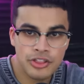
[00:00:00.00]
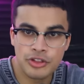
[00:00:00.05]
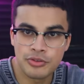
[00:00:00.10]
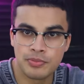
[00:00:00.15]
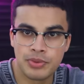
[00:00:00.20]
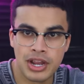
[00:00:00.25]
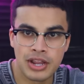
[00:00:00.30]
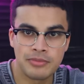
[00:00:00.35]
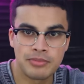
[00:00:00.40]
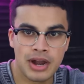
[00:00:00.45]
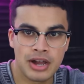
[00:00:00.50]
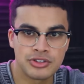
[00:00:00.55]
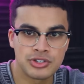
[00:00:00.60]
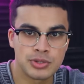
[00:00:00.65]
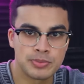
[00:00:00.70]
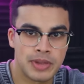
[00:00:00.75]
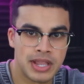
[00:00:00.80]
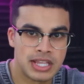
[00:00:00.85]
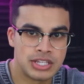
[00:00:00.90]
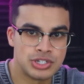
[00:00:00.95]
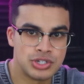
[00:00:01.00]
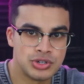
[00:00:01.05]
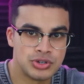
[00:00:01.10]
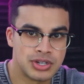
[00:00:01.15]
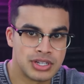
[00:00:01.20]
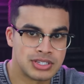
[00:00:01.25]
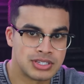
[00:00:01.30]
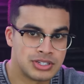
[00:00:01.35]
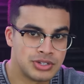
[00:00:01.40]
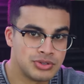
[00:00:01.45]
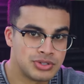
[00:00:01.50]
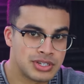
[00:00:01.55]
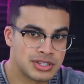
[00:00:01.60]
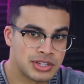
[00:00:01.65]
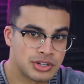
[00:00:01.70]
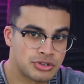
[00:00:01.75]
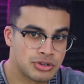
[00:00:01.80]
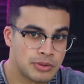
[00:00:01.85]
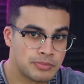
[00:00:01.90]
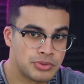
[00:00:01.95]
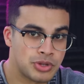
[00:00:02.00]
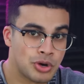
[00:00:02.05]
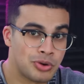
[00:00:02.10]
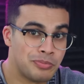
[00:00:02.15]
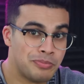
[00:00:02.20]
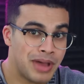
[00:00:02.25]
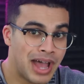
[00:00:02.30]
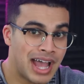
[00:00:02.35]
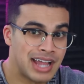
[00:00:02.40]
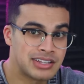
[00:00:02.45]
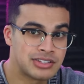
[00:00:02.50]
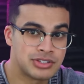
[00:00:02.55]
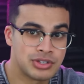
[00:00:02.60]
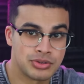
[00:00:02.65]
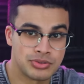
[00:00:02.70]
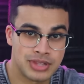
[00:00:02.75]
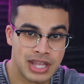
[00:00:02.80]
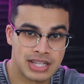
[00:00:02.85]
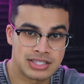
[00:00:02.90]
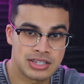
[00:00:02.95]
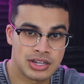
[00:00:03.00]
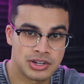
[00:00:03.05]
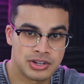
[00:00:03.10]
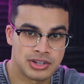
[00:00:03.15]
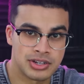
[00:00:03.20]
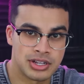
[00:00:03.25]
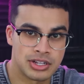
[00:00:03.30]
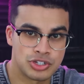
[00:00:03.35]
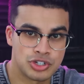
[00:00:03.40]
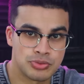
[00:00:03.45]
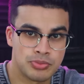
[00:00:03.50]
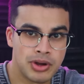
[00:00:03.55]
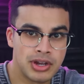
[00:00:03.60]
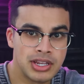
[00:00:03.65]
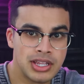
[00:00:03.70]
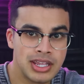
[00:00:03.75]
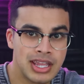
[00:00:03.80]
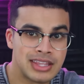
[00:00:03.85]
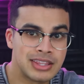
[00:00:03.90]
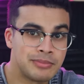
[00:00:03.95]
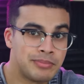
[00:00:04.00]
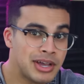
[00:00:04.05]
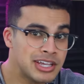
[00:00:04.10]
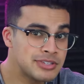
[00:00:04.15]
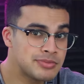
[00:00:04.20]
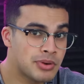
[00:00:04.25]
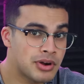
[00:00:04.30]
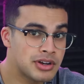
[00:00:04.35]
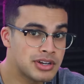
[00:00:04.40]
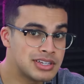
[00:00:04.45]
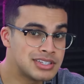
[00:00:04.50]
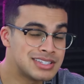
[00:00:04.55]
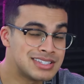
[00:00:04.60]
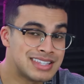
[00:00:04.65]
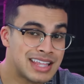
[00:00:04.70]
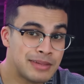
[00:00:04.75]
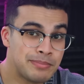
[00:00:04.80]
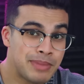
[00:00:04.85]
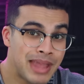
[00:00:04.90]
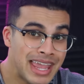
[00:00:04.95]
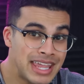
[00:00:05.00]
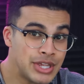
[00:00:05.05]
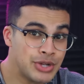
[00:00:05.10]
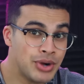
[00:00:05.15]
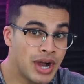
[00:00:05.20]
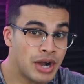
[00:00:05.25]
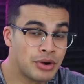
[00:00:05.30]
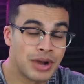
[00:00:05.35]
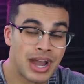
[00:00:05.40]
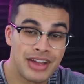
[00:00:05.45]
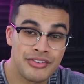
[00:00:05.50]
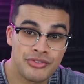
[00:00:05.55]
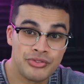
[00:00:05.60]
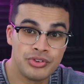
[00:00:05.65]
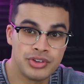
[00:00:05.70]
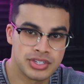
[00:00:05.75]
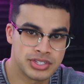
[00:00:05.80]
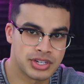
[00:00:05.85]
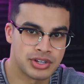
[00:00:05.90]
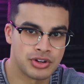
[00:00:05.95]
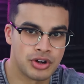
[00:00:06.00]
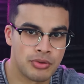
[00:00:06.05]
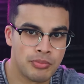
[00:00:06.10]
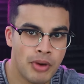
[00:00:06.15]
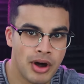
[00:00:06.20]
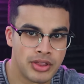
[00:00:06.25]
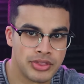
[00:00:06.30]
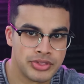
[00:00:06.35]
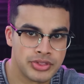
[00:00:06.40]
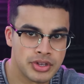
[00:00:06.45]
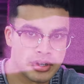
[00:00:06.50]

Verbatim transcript: the Brave browser pays you is using the crypto BAT, so that's how you're gonna get your money, and the best part is they pay you out every single month.